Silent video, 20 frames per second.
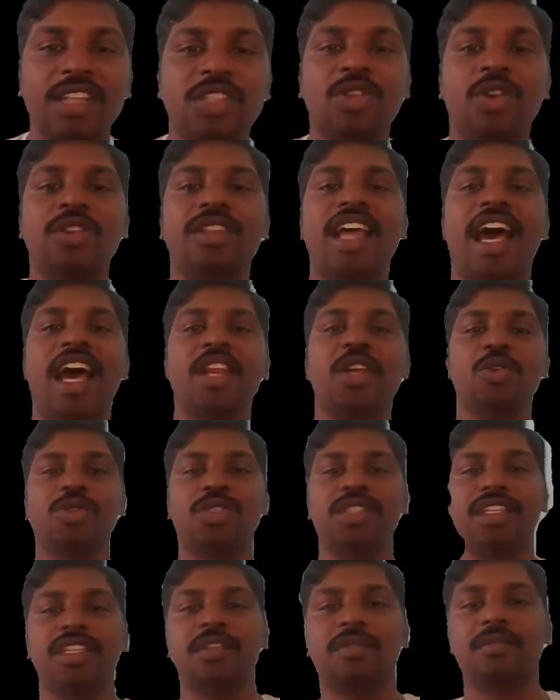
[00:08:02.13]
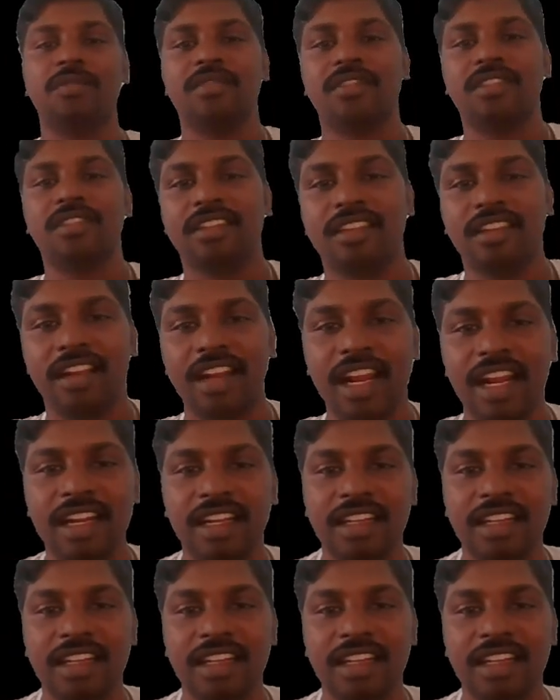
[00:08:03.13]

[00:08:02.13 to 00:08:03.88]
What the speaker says: So there you see, right,